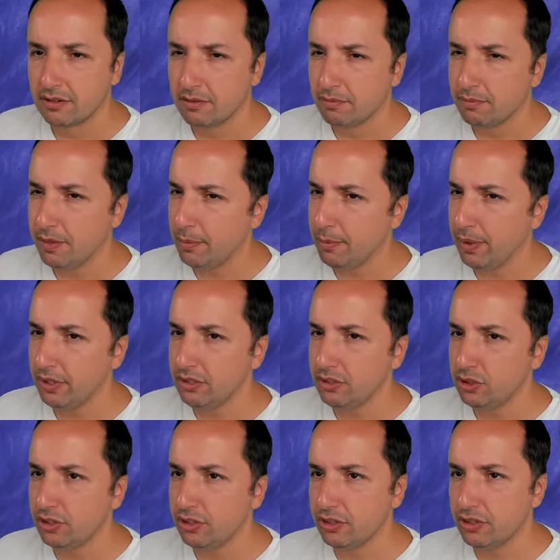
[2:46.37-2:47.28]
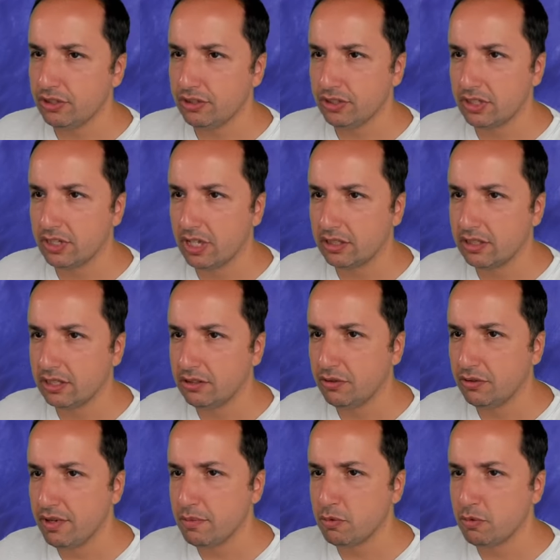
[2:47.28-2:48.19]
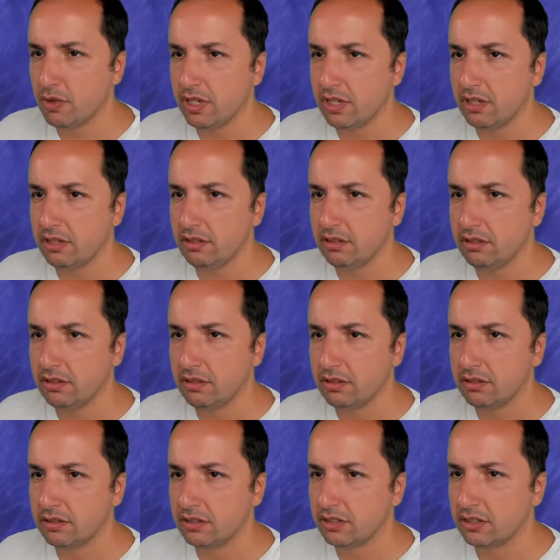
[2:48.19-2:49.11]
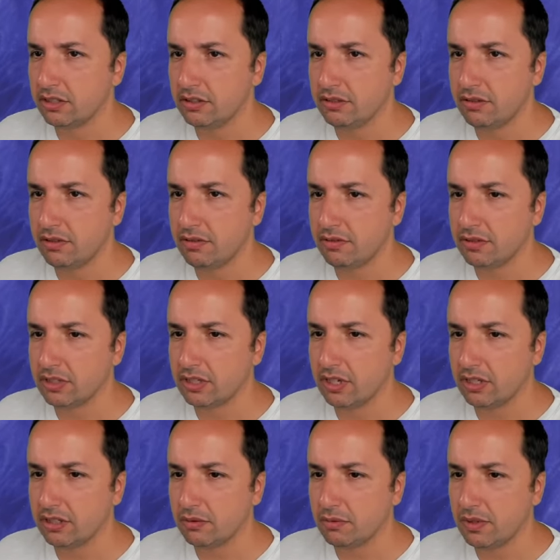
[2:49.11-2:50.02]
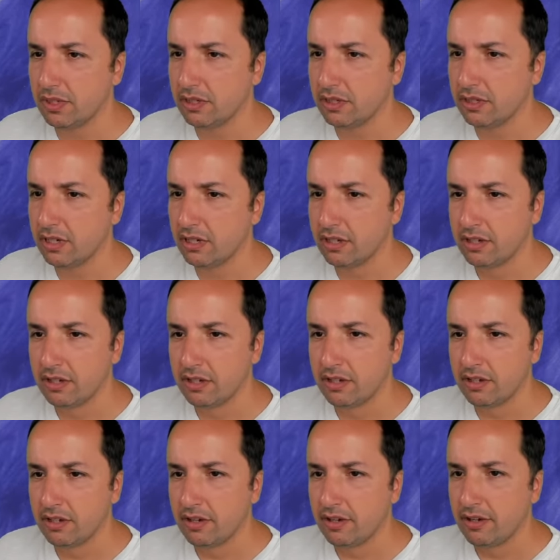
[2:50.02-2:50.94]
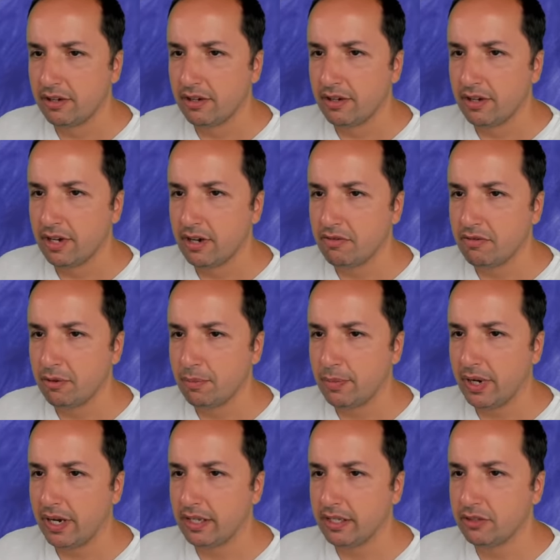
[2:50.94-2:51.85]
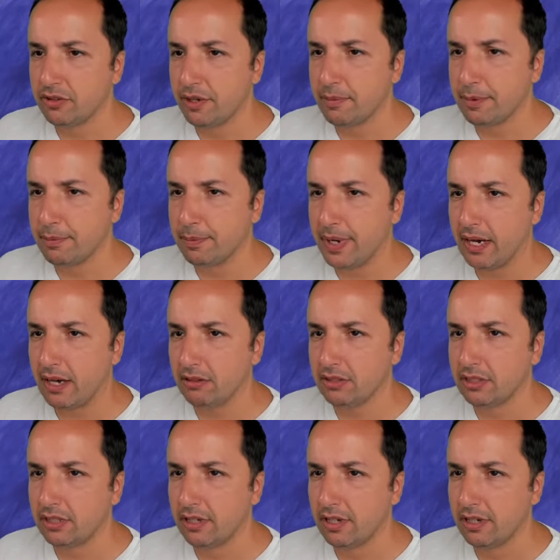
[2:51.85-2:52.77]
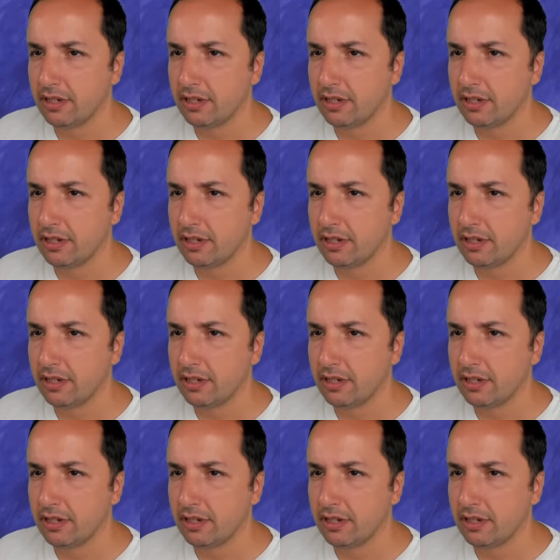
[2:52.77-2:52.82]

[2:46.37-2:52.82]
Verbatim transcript: My pawn structure is not the dream one. It's, you know, it's not the one everybody dream about.